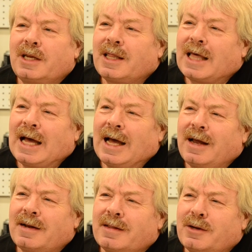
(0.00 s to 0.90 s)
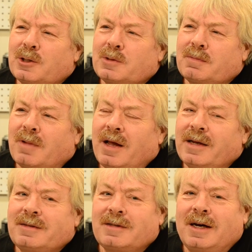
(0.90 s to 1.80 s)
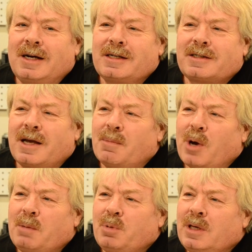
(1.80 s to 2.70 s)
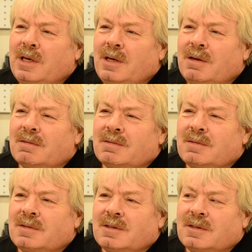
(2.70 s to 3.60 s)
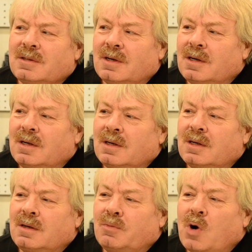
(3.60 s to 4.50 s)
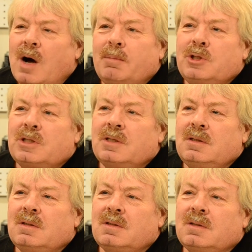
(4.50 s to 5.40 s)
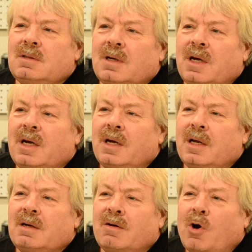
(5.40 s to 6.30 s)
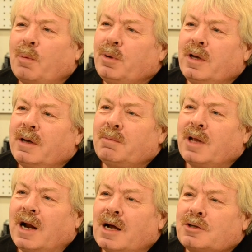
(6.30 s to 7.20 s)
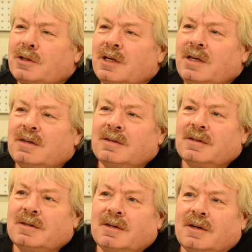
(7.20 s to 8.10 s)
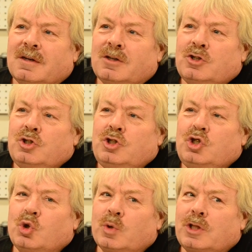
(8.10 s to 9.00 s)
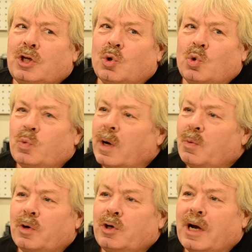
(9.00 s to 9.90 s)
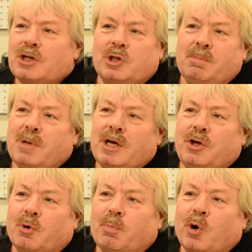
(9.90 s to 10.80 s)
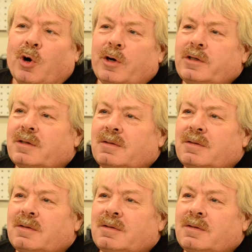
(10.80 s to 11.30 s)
of that. There's like us, MIP, Robinson, and RPM that actually do it the old way, where you actually make your part.